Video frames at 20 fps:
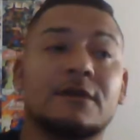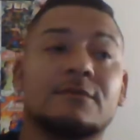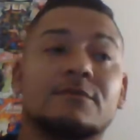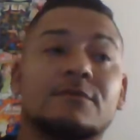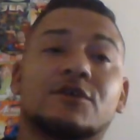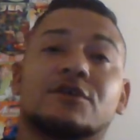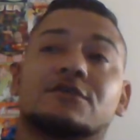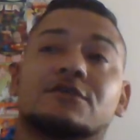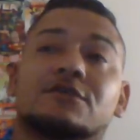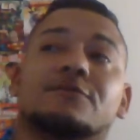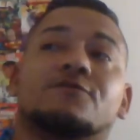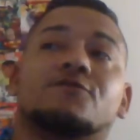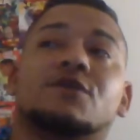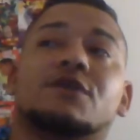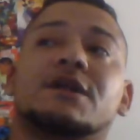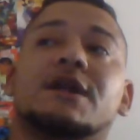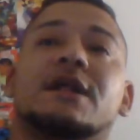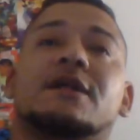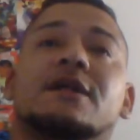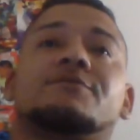Because if what
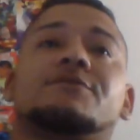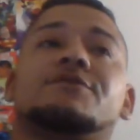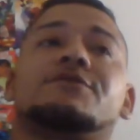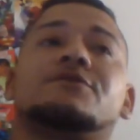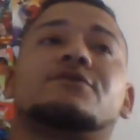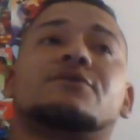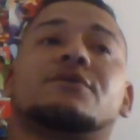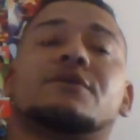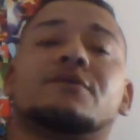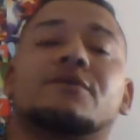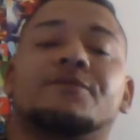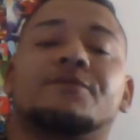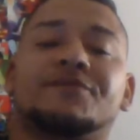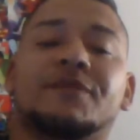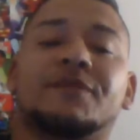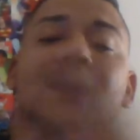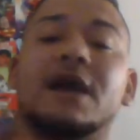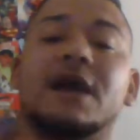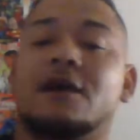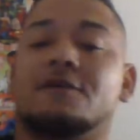happened,
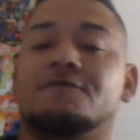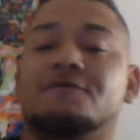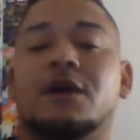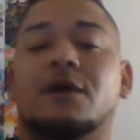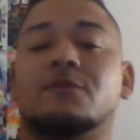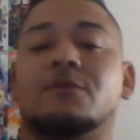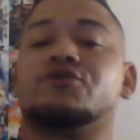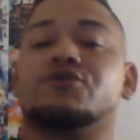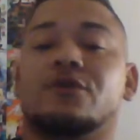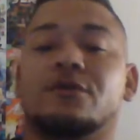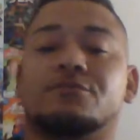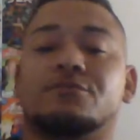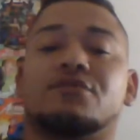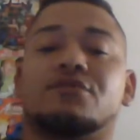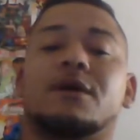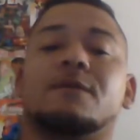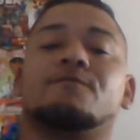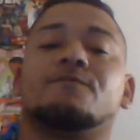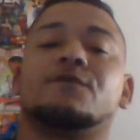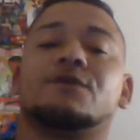I have Amazon
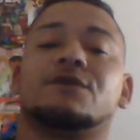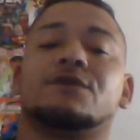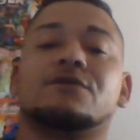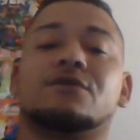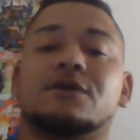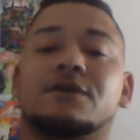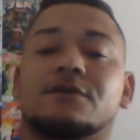Prime Video,